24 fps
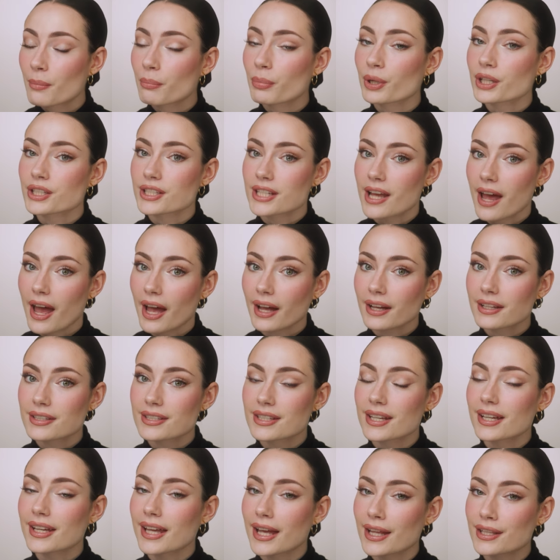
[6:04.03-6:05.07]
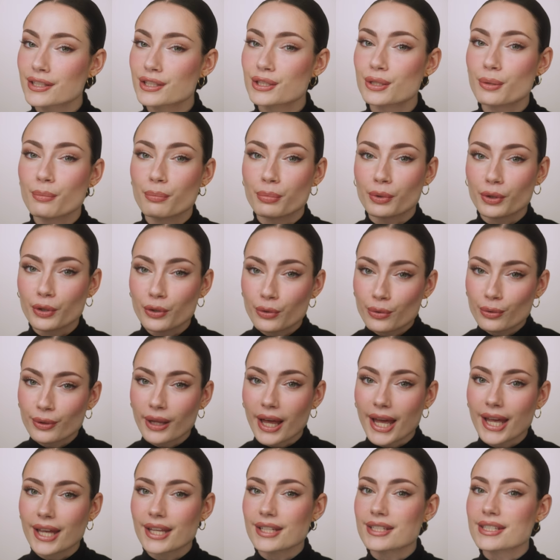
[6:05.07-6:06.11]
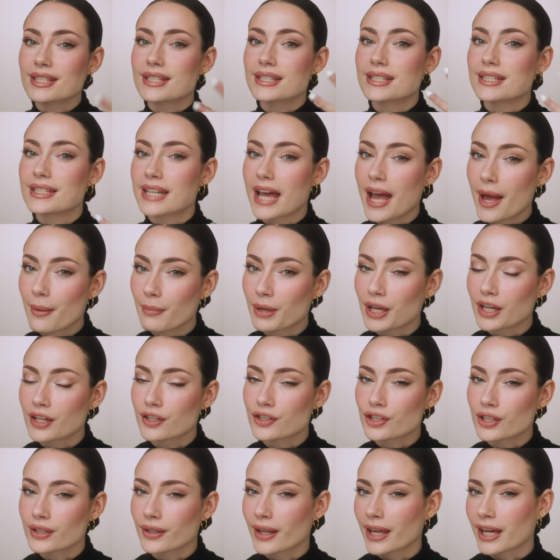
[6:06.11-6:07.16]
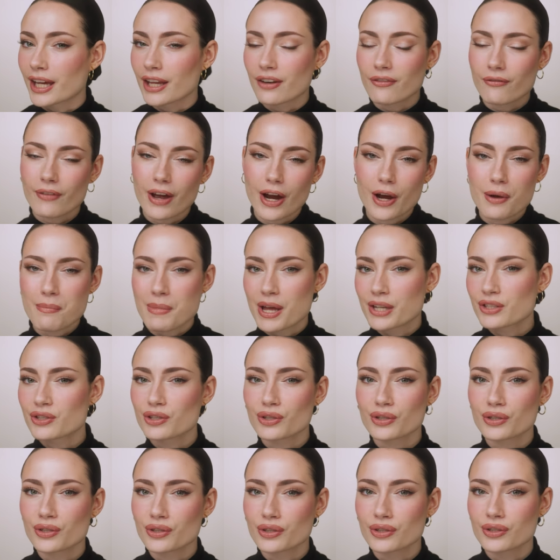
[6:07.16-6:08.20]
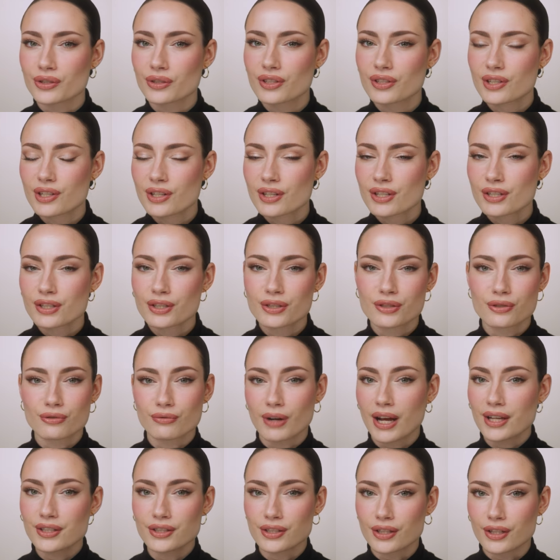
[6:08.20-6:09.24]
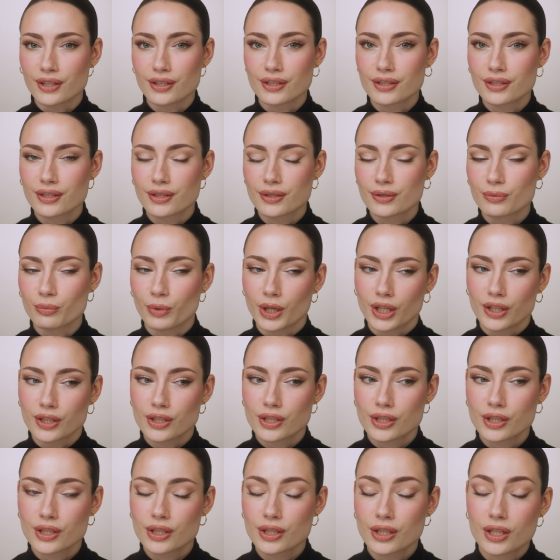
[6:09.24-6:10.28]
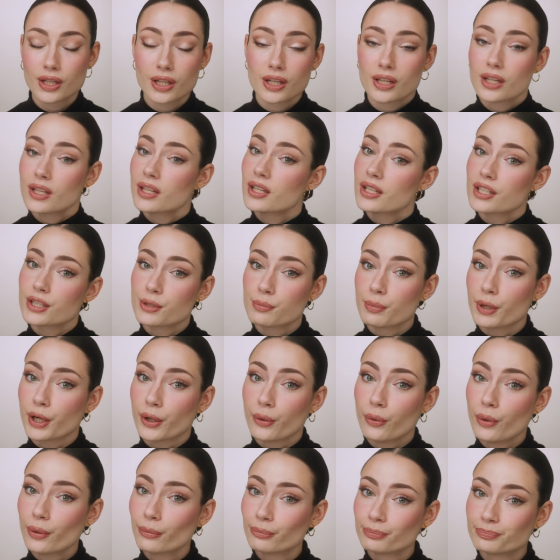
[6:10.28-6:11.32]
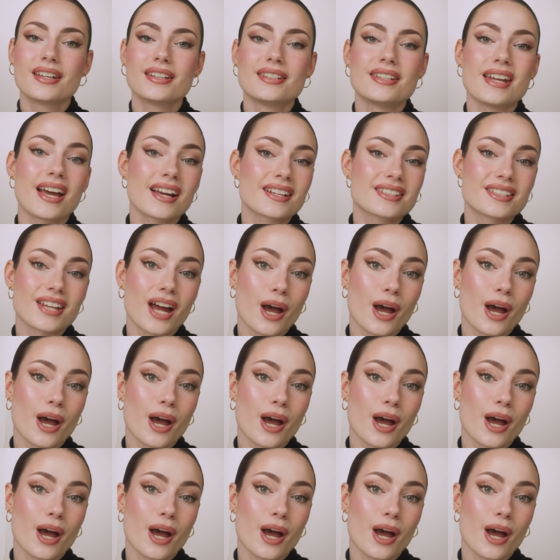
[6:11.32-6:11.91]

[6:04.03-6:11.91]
protects against blue light damage and like environmental stressors, which is pretty cool. Next